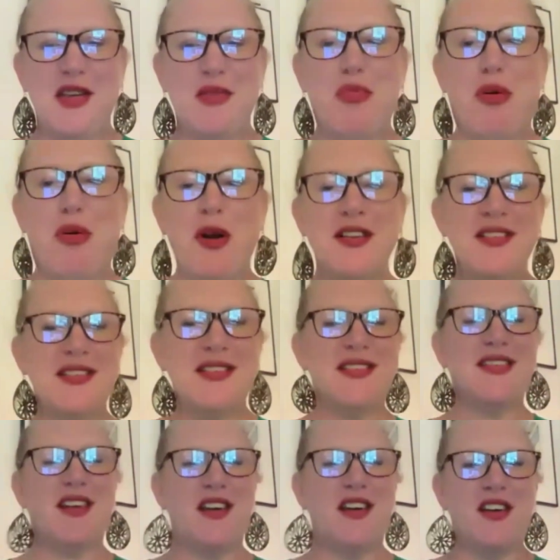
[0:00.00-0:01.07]
the
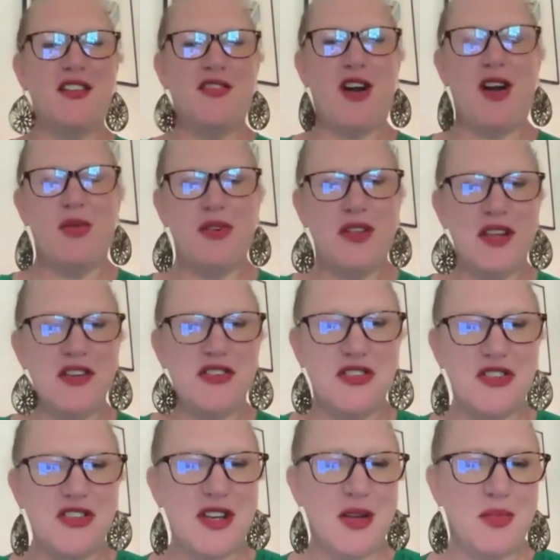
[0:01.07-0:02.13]
importance of our
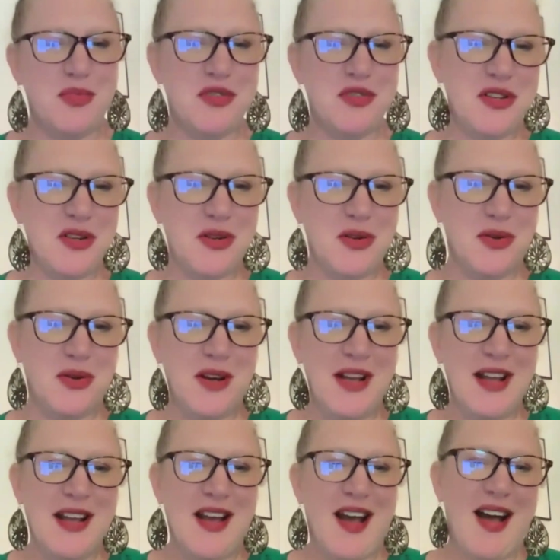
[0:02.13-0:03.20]
relationship to
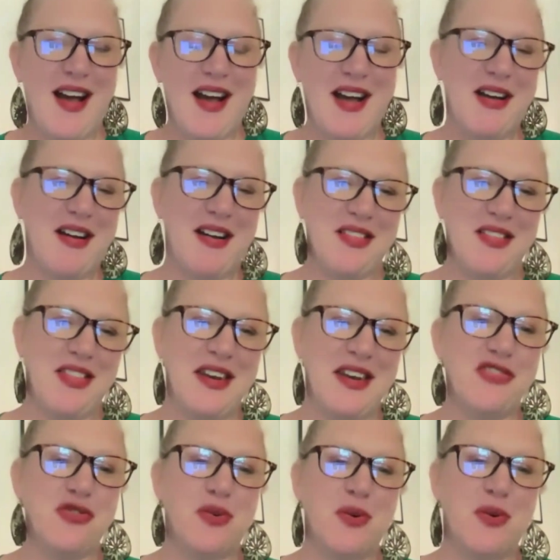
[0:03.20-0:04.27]
the
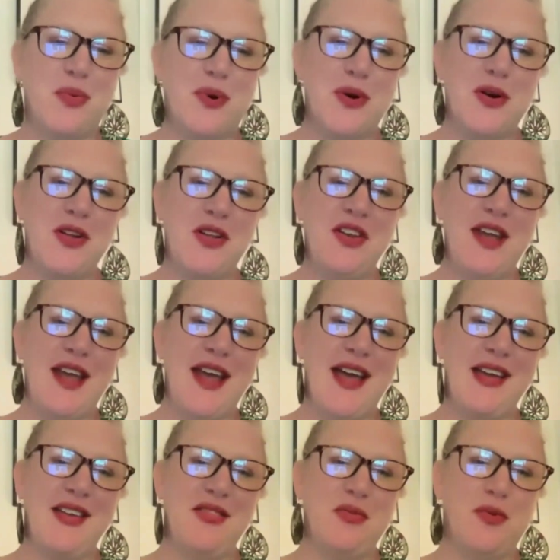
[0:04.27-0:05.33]
natural world
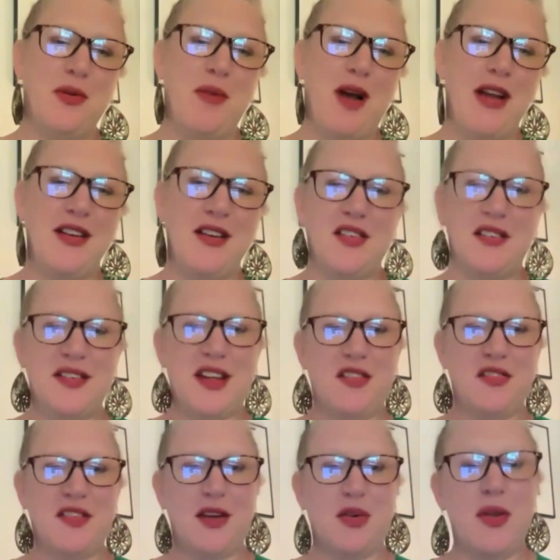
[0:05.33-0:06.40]
and reminding
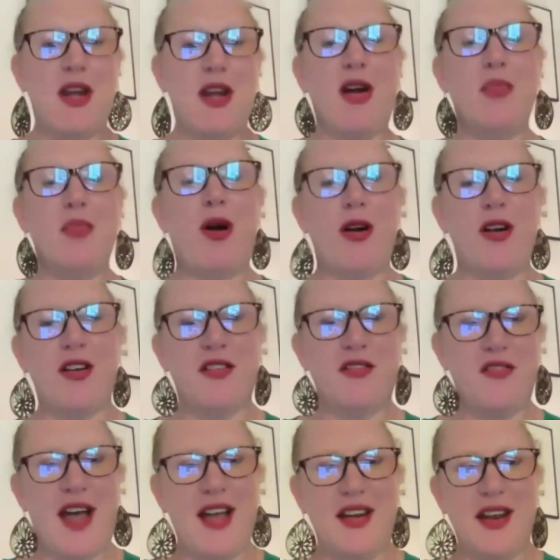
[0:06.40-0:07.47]
ourselves that we are part
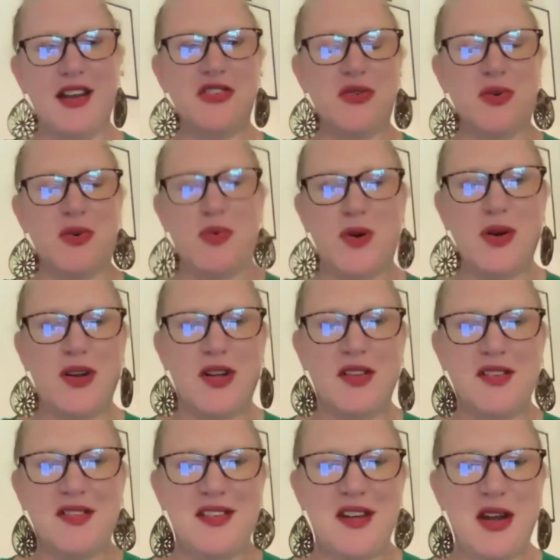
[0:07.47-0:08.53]
of that natural
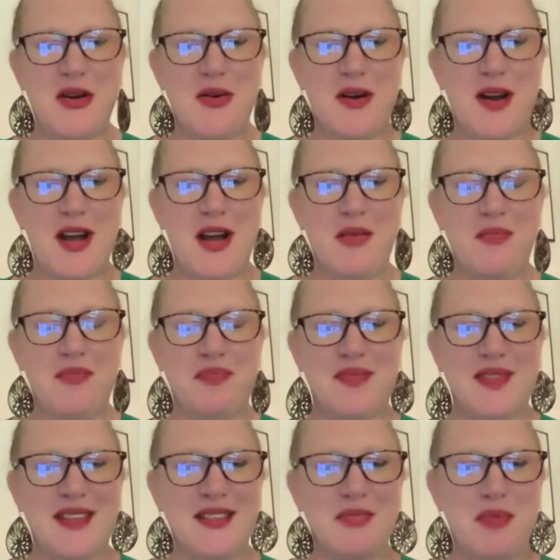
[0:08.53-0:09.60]
world. So,
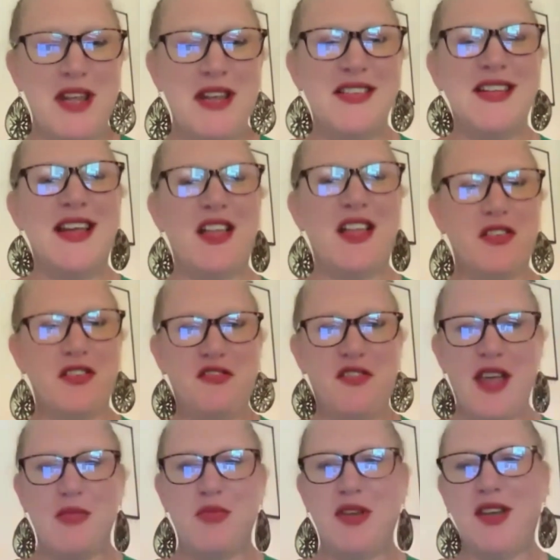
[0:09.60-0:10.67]
being together in
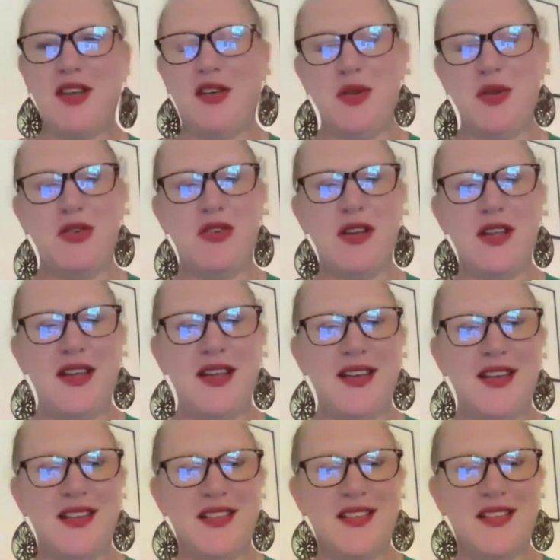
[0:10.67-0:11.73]
family and community
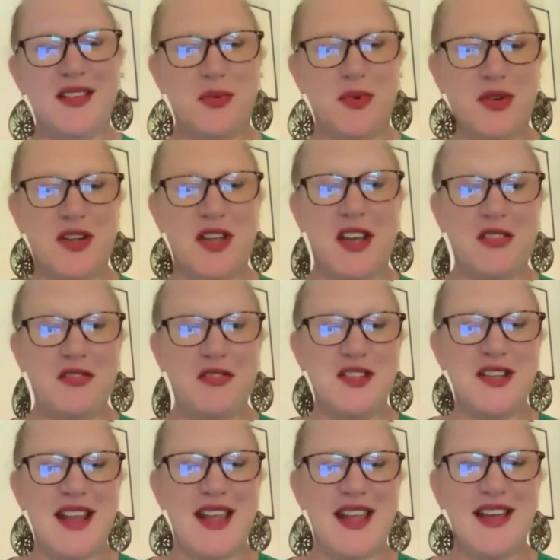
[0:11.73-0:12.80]
is a real
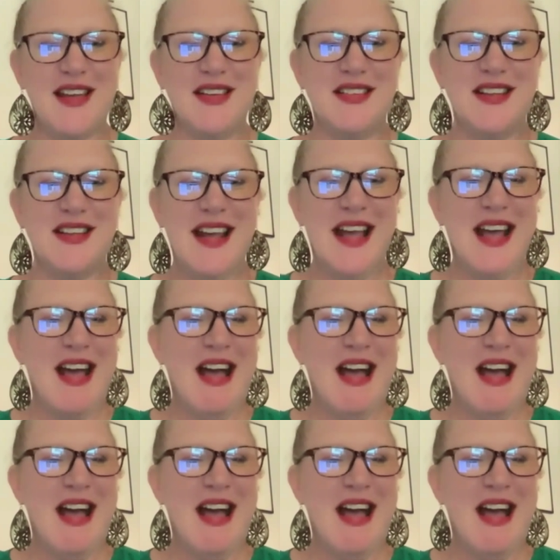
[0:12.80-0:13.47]
gift. And